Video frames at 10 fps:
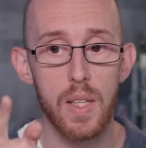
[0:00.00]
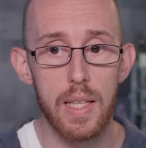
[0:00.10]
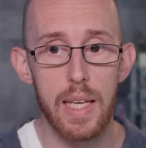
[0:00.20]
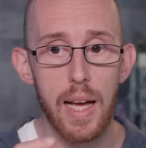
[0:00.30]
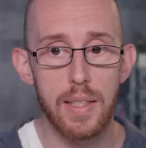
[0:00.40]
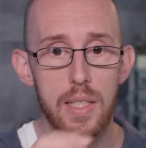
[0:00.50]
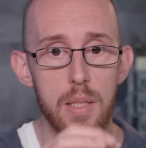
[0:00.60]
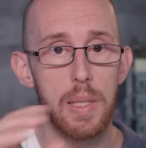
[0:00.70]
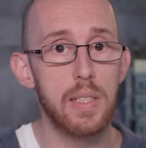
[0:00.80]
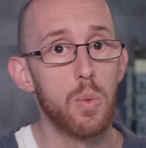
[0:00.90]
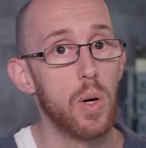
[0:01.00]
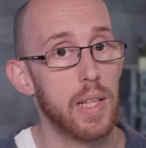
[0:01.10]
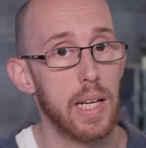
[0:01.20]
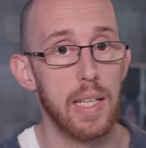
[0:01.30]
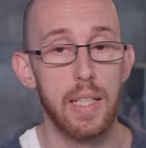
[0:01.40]
the accessibility
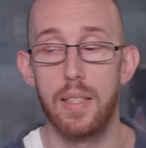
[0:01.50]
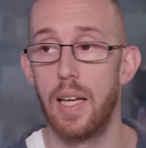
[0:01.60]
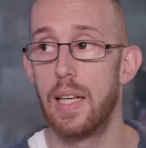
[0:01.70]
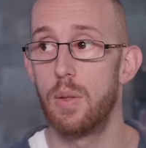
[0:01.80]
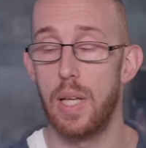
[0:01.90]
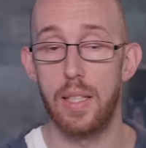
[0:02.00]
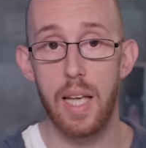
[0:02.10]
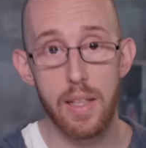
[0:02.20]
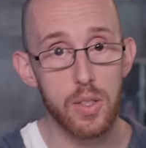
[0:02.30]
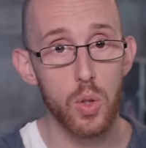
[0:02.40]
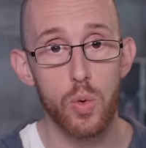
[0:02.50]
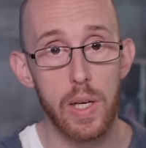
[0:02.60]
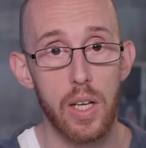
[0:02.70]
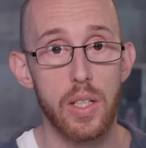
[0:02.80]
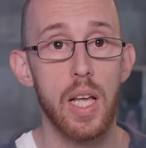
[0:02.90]
work that I did, and he was like, "Yeah, that's all
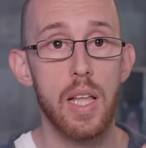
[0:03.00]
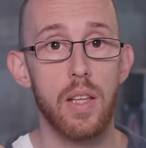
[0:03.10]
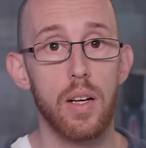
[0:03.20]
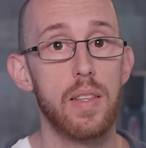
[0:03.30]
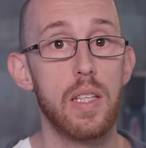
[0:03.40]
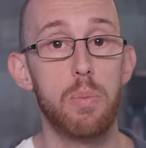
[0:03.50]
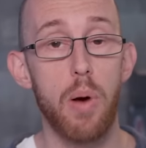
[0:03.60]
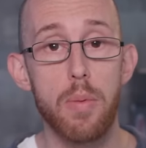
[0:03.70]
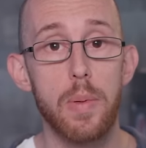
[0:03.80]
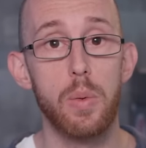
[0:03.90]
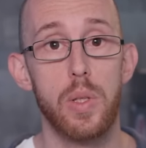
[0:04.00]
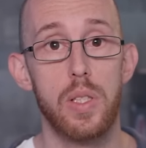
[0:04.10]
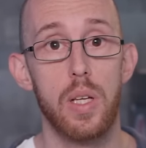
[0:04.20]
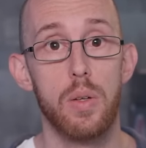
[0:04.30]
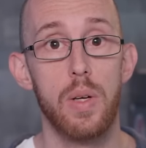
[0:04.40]
really good. The only thing you probably
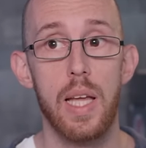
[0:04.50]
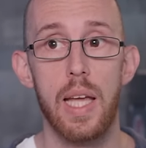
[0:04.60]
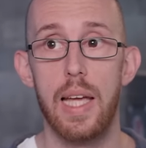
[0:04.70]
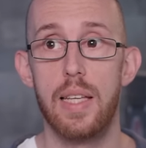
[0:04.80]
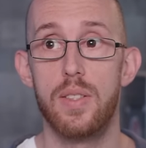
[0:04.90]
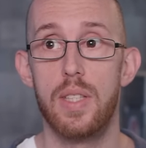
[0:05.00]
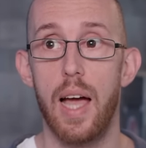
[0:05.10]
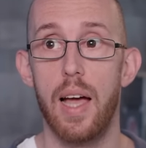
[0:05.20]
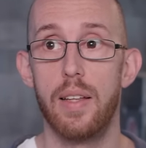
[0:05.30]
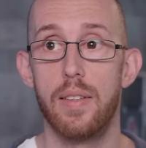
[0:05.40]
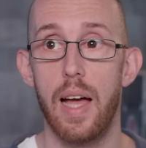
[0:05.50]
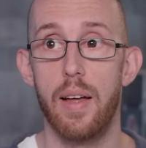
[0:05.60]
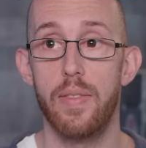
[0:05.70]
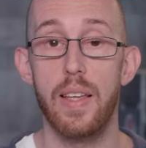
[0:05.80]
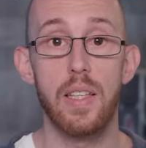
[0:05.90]
wouldn't do is that
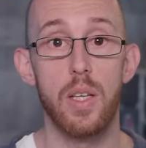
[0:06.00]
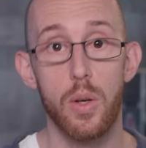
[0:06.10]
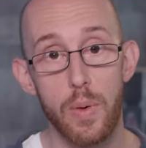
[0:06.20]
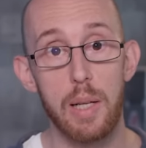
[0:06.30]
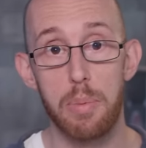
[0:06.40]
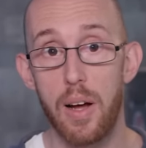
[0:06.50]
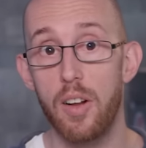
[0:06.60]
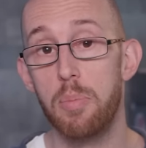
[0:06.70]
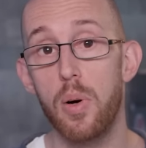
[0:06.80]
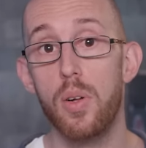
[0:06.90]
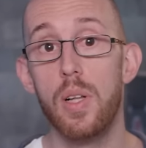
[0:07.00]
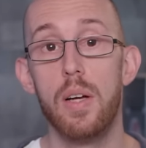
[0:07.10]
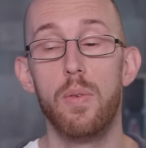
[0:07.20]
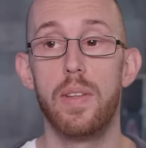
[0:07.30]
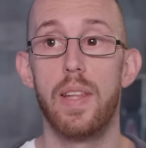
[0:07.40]
that thing that you were really proud of, Paul,
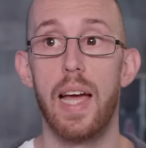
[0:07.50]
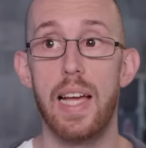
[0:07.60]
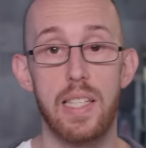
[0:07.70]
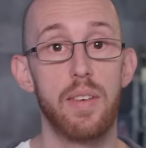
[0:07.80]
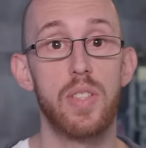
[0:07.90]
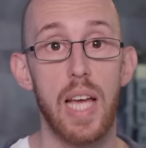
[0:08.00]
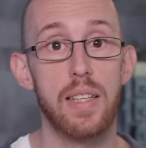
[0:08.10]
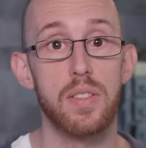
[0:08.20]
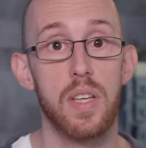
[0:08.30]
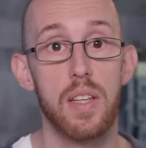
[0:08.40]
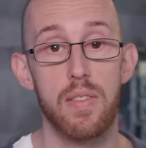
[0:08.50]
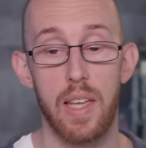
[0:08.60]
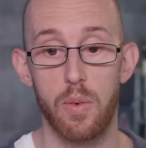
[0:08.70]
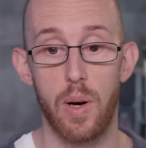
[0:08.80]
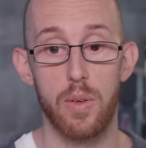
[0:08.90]
with the SF Jazz
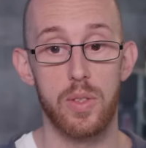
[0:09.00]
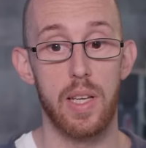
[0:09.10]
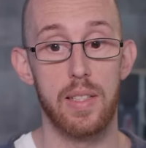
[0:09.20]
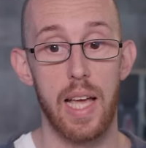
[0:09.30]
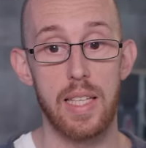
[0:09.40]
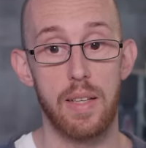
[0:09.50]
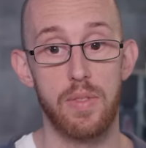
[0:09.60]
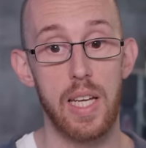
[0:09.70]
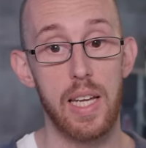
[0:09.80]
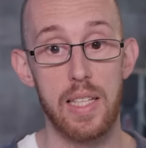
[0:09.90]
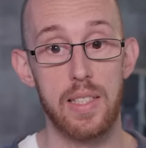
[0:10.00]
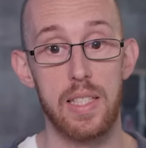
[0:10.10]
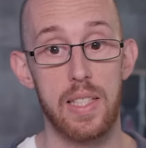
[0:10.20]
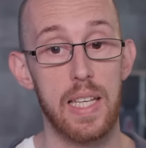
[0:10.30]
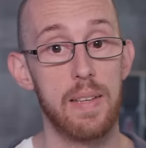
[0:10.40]
thing where it said
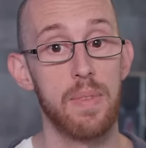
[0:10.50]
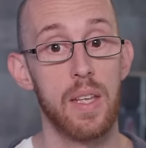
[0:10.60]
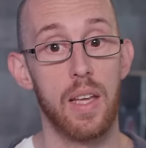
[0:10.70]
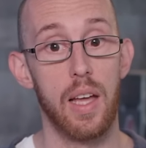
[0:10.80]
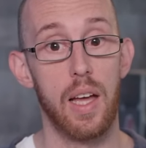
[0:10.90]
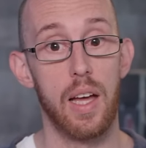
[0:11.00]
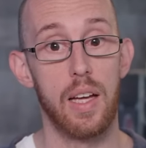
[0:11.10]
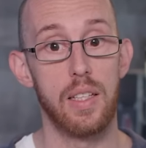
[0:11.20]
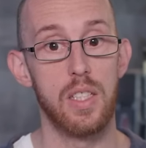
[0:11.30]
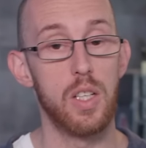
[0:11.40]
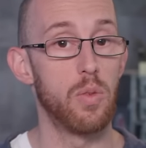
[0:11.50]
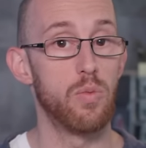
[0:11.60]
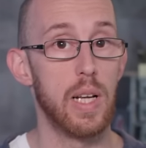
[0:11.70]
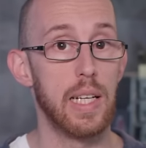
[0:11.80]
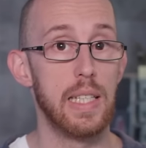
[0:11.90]
SFJAZZ. Uh, you don't
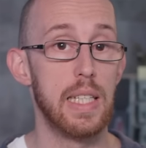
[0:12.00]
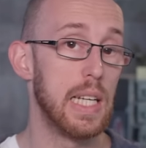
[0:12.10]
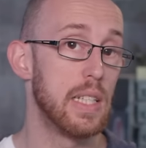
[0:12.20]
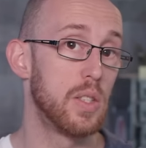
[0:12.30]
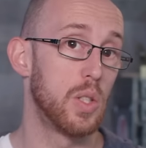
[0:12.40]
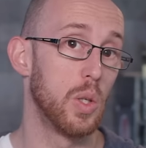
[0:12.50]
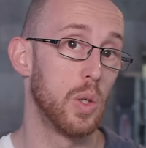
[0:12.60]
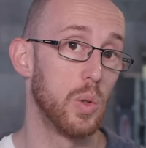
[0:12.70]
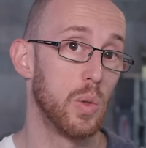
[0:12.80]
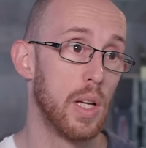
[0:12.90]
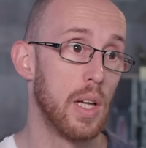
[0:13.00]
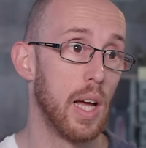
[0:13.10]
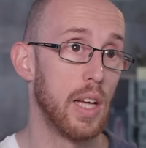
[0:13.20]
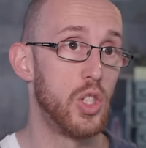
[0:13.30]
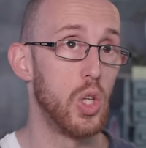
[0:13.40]
really need to
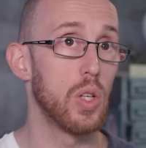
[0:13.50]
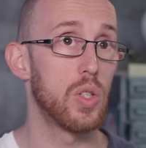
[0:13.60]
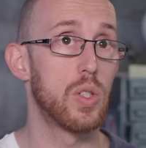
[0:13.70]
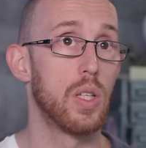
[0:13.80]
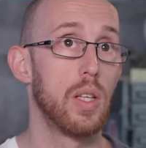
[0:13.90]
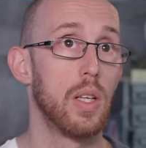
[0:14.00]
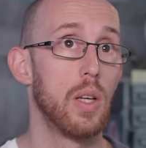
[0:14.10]
adjust